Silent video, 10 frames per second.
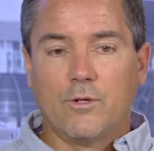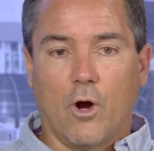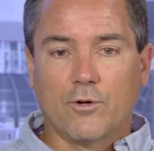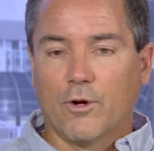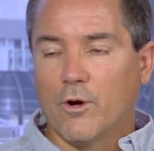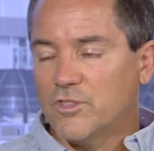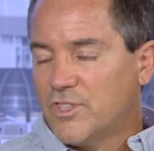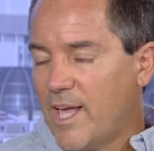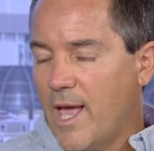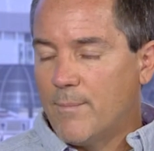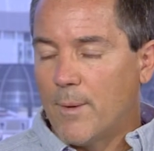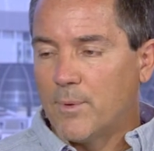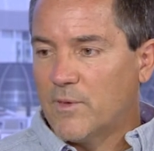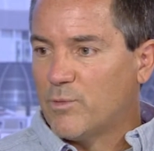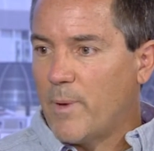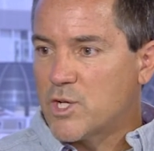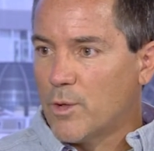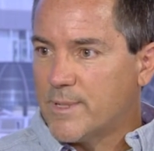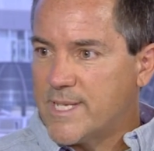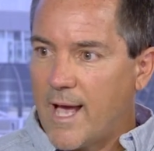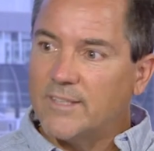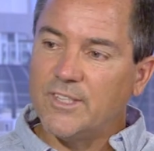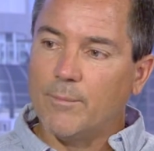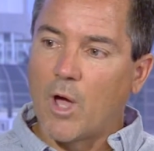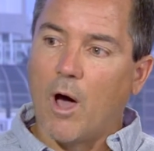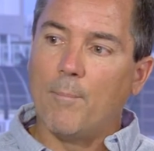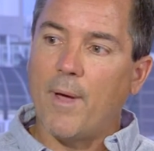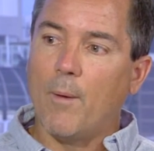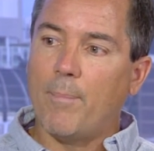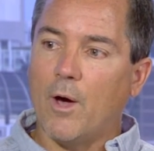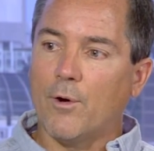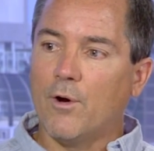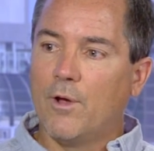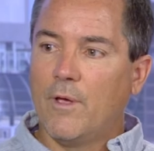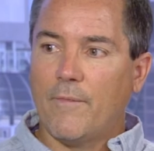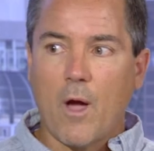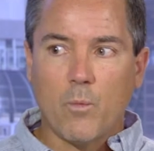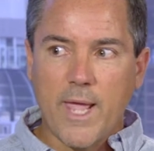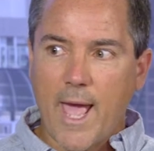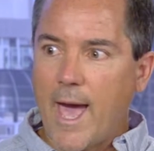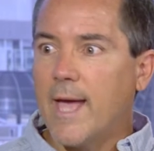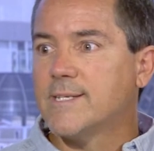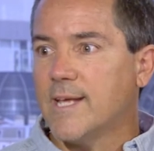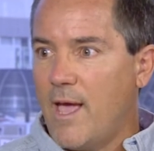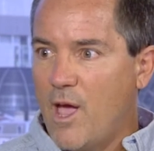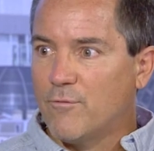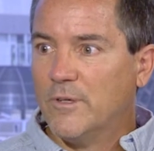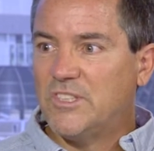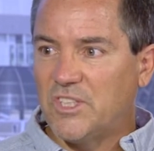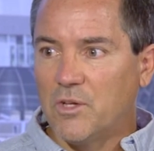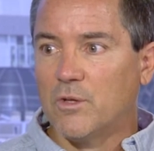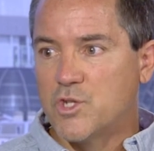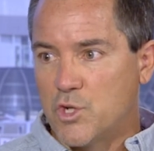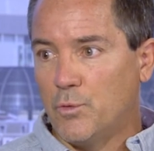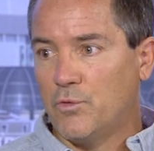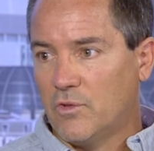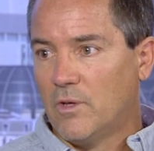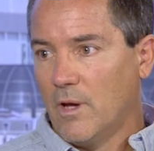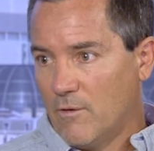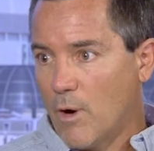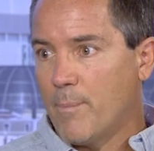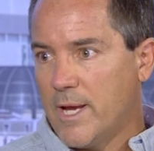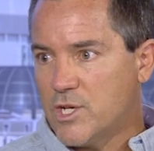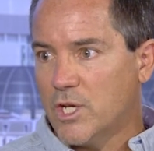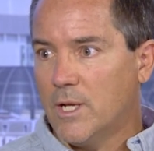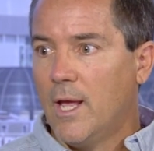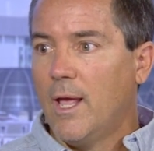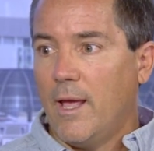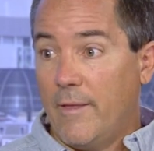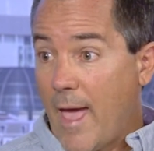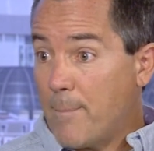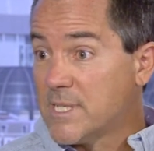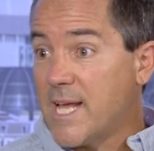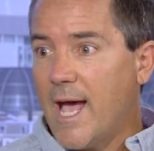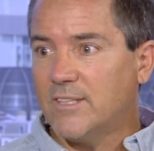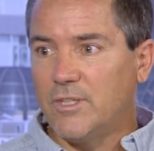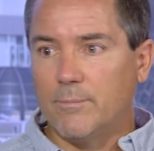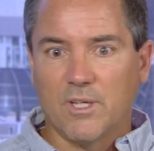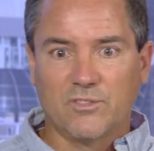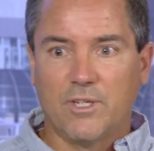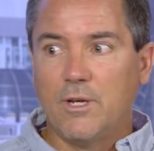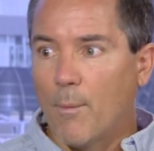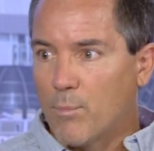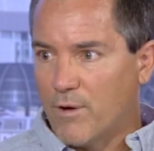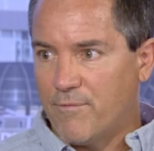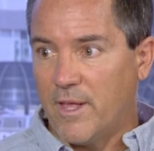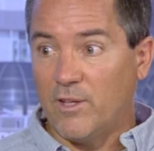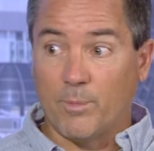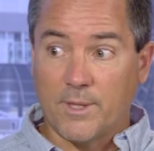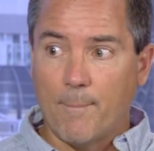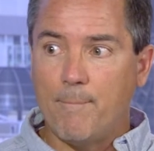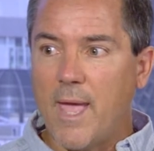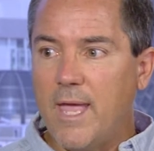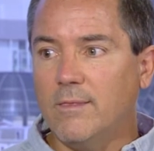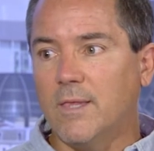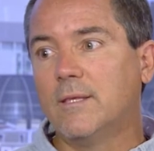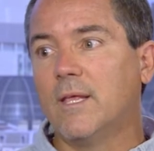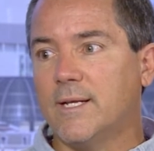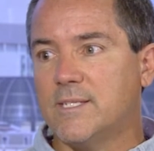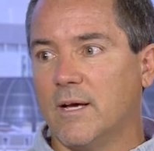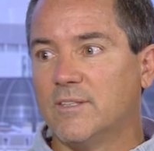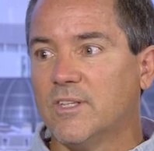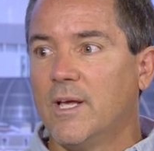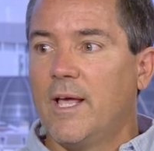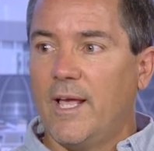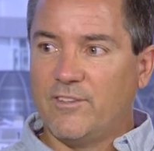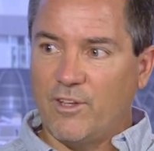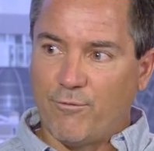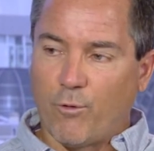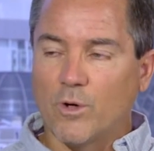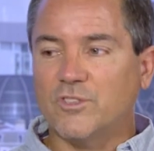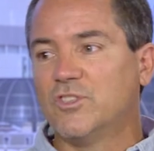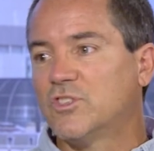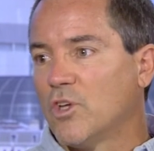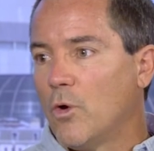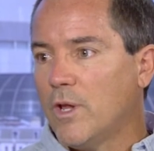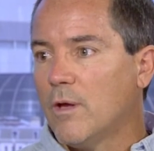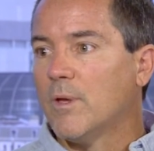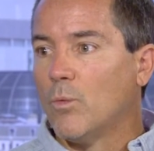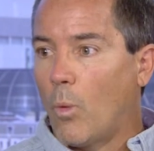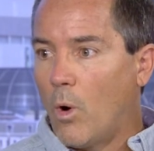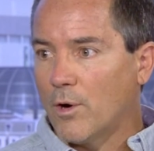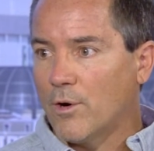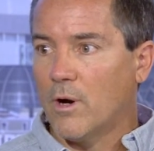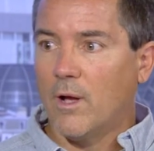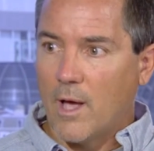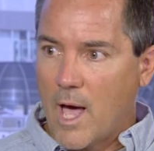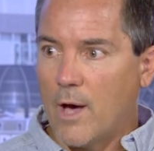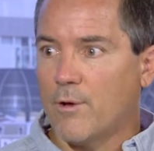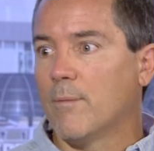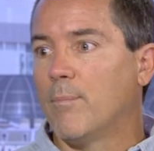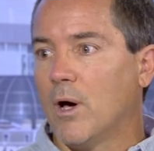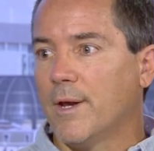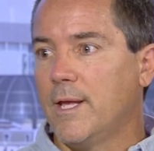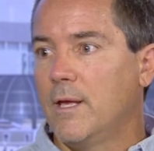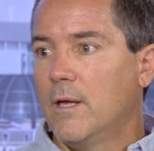Dr. Gerson came up with a special potassium compound powder that we add to every single juice of our patient. And that potassium does a number of things, but the main thing that it does is it forces sodium and water out of the body.